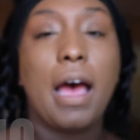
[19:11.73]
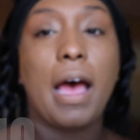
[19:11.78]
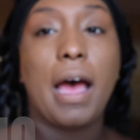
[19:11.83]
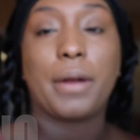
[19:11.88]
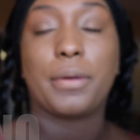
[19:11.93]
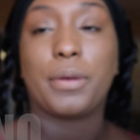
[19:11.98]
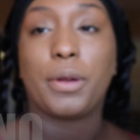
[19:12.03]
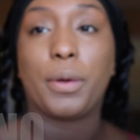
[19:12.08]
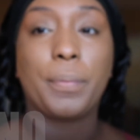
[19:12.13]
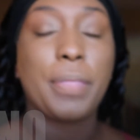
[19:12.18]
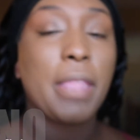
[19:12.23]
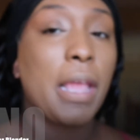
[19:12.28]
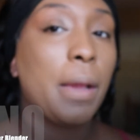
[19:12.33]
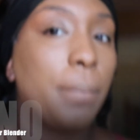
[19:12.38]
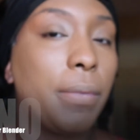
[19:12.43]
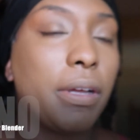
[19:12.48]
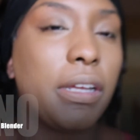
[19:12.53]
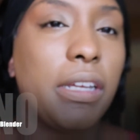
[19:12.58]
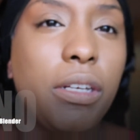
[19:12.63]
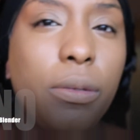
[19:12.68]
I don't know.
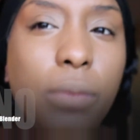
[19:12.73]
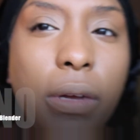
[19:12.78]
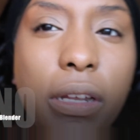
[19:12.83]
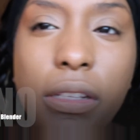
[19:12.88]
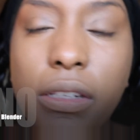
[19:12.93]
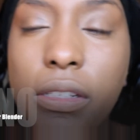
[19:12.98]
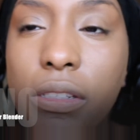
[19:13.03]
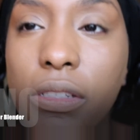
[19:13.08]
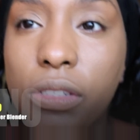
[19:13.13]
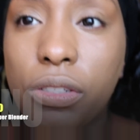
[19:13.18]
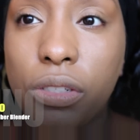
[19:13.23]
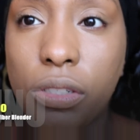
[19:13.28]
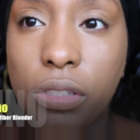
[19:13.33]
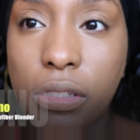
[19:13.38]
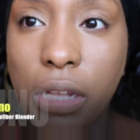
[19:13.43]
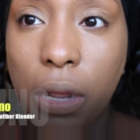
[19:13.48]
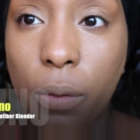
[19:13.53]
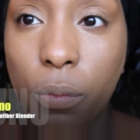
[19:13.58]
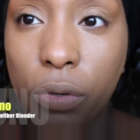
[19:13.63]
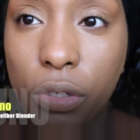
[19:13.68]
But anyway, this is
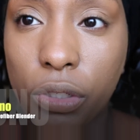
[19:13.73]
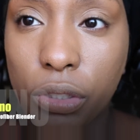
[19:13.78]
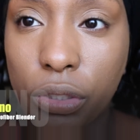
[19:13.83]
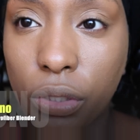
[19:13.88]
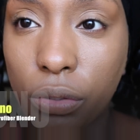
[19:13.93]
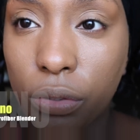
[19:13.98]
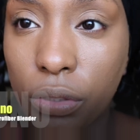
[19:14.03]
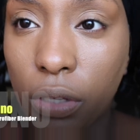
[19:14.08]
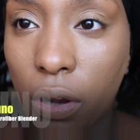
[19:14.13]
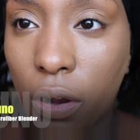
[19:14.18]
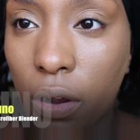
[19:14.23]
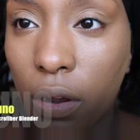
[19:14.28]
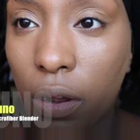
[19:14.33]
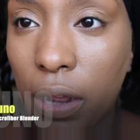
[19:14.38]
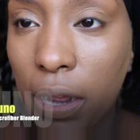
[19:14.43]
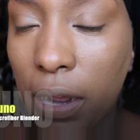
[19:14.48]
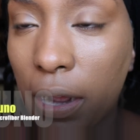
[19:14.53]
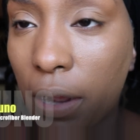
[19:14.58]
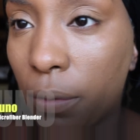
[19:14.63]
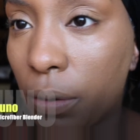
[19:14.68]
just, I want to show y'all
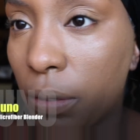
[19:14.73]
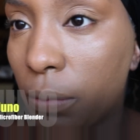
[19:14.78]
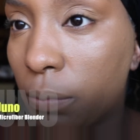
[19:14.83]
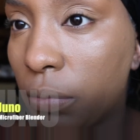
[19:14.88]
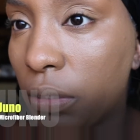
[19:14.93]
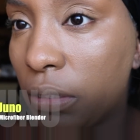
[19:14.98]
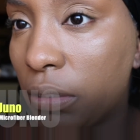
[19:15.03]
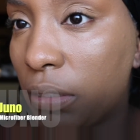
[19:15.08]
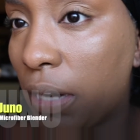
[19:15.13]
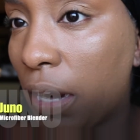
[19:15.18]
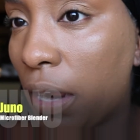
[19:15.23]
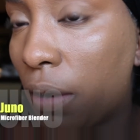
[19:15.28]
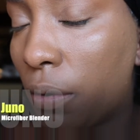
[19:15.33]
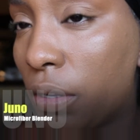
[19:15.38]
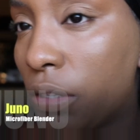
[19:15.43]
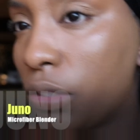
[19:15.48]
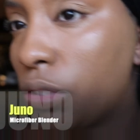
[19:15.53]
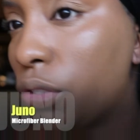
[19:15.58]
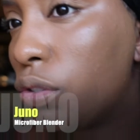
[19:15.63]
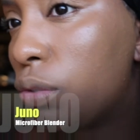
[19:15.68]
how it blended
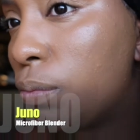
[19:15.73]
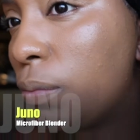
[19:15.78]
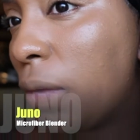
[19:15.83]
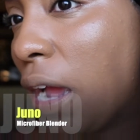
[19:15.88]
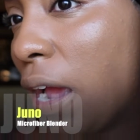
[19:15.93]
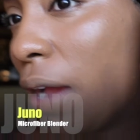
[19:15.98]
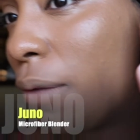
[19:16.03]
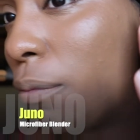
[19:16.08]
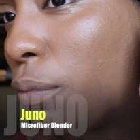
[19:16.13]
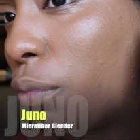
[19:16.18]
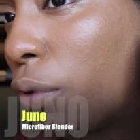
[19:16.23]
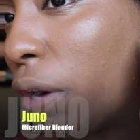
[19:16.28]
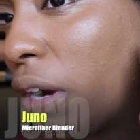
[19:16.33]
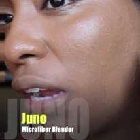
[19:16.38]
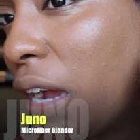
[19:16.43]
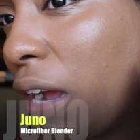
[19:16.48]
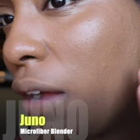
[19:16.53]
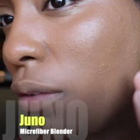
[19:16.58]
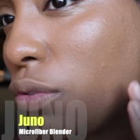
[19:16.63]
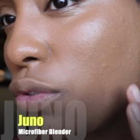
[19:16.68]
out. Excuse me, I have
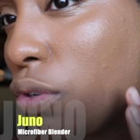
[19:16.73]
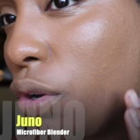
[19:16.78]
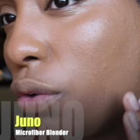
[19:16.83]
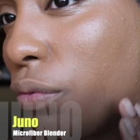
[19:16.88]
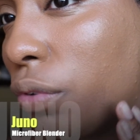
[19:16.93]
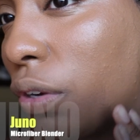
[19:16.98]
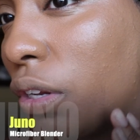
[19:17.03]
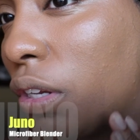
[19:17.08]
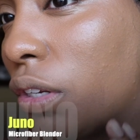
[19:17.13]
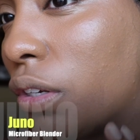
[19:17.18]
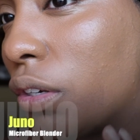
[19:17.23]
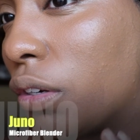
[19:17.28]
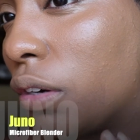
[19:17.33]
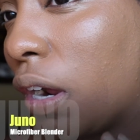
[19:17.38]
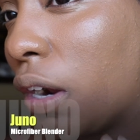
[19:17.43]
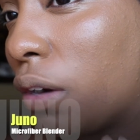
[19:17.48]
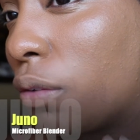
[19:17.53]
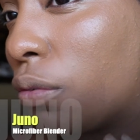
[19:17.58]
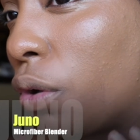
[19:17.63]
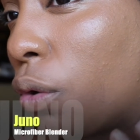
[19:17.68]
breakouts over here.
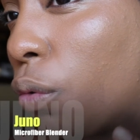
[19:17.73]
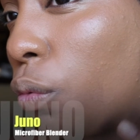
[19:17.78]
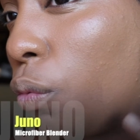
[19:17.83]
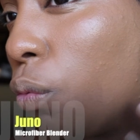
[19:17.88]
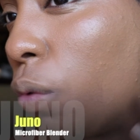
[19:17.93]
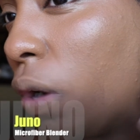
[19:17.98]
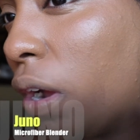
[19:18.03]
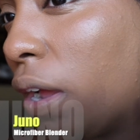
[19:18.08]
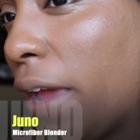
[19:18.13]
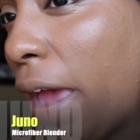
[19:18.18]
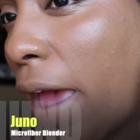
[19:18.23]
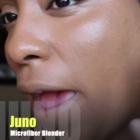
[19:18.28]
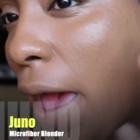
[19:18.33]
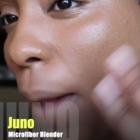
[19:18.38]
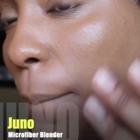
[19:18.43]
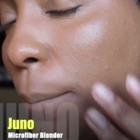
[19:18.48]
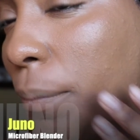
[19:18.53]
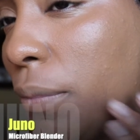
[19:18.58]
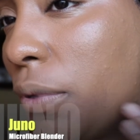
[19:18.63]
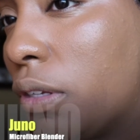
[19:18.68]
I don't know what
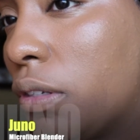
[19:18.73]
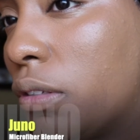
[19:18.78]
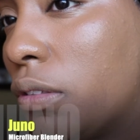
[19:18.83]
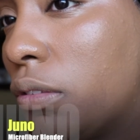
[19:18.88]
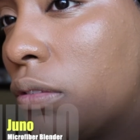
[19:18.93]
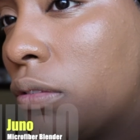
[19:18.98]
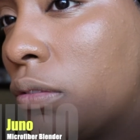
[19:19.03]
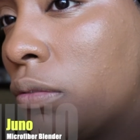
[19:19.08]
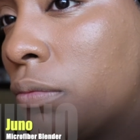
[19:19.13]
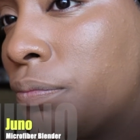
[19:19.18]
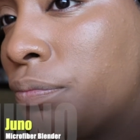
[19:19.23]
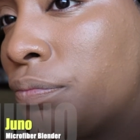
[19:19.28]
happened.